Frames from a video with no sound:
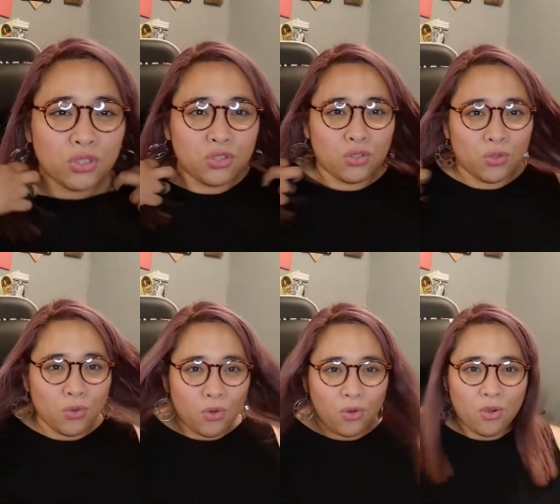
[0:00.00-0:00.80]

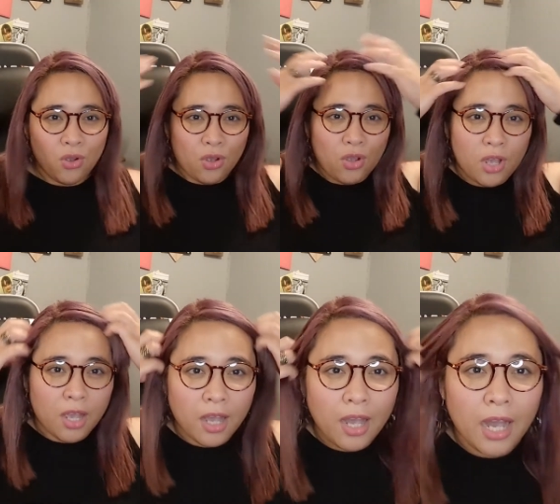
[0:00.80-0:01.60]
do
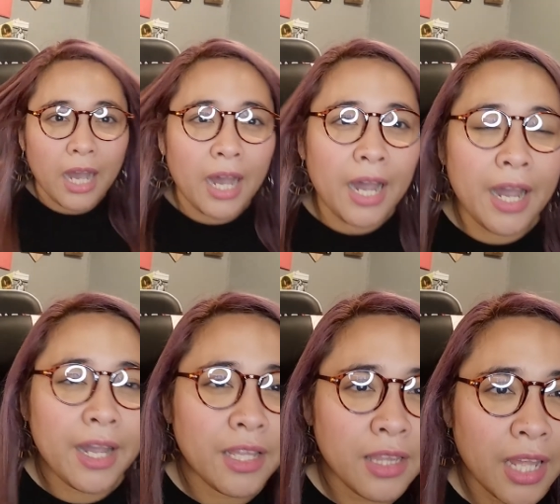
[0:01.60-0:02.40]

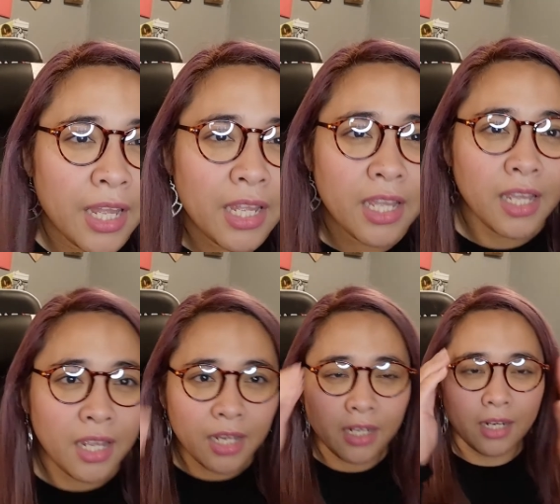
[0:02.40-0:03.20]
I like
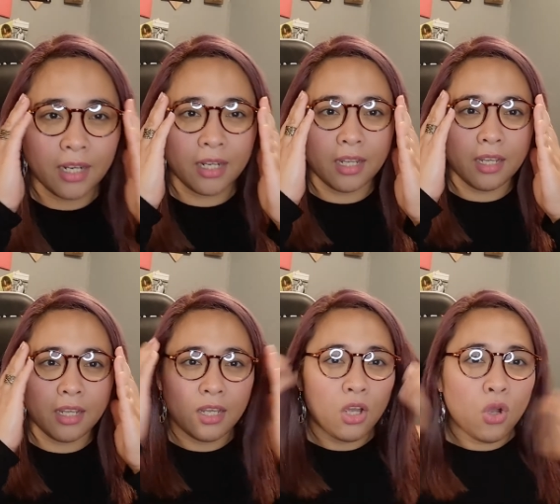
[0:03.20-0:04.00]
it
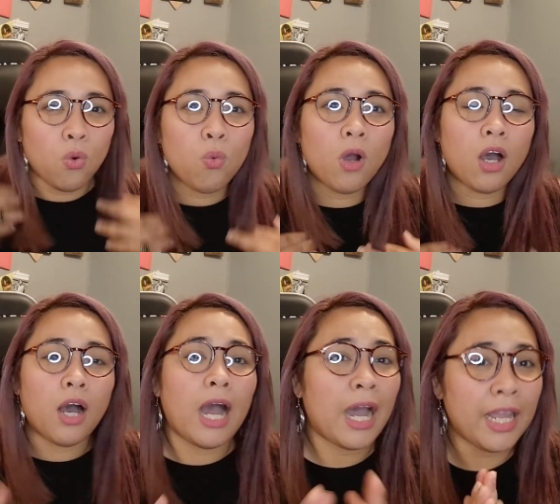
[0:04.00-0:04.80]

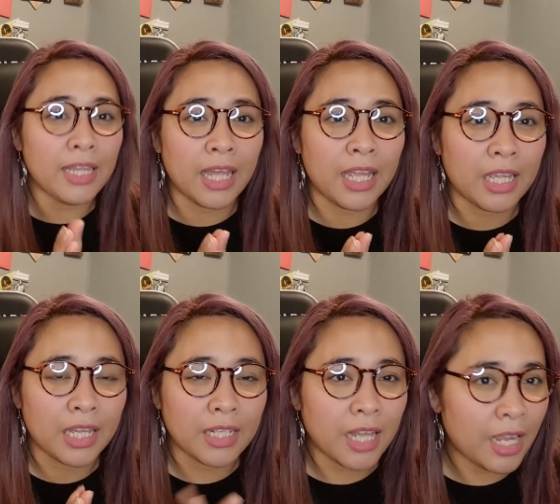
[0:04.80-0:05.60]
well, I like
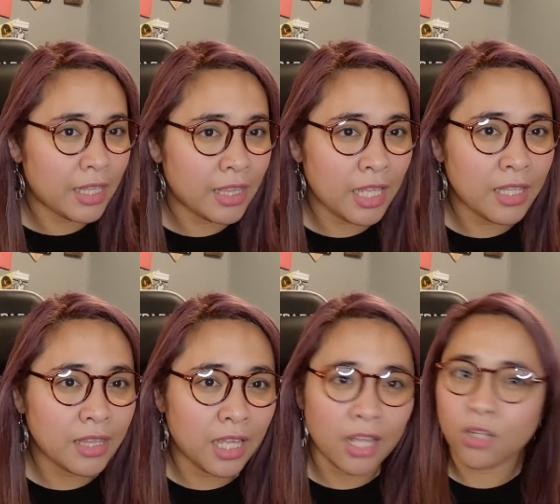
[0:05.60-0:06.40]
it. I think
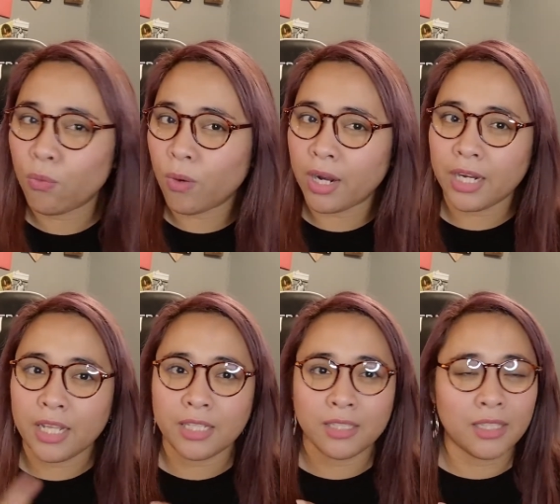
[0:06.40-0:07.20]
the other one
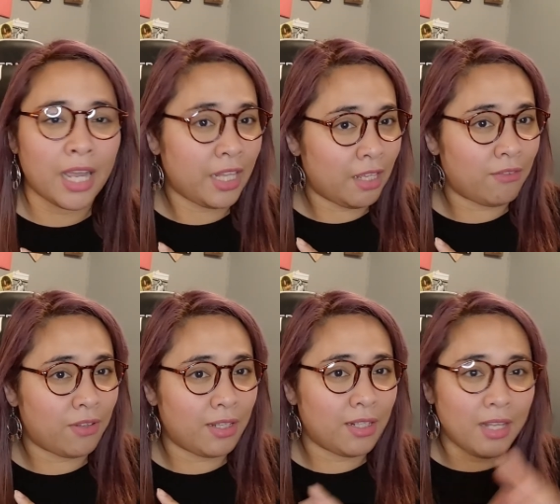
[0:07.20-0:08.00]
is I love
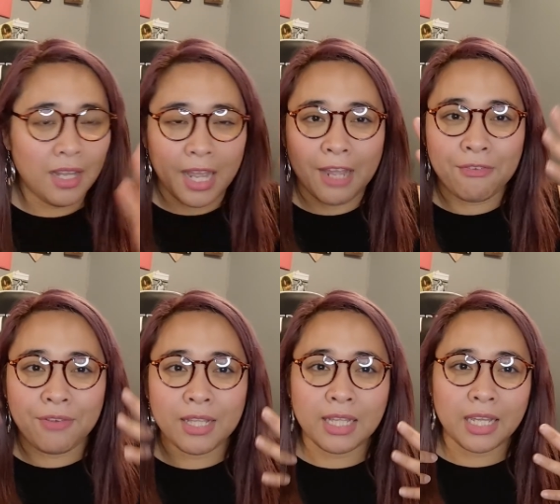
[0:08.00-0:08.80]
it. I
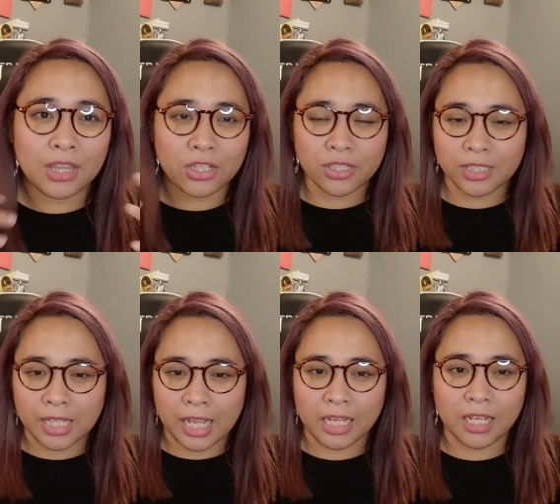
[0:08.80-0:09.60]
feel like there's
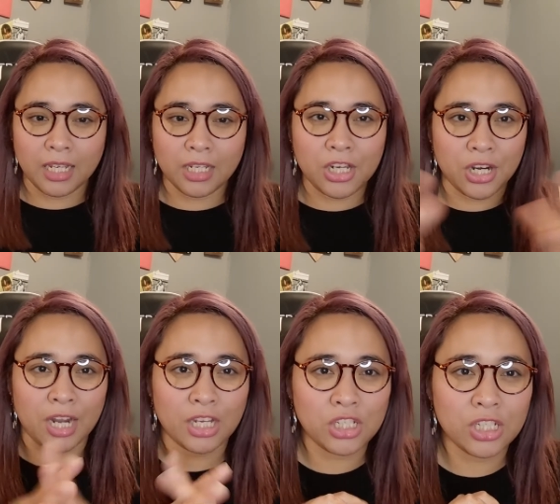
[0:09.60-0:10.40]
like
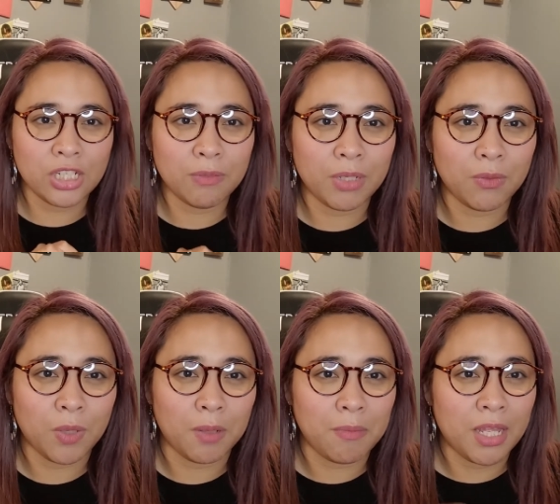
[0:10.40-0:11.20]
connection
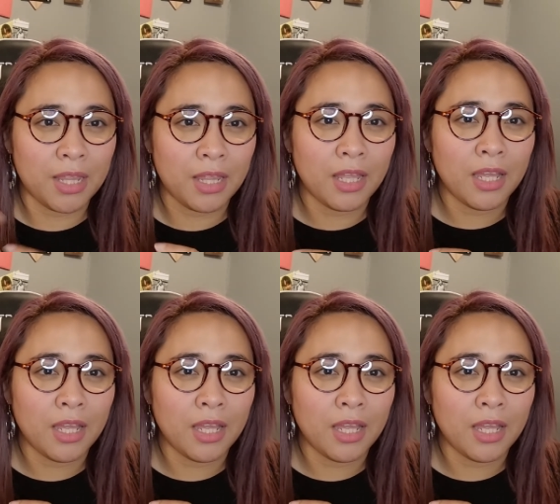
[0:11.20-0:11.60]
between me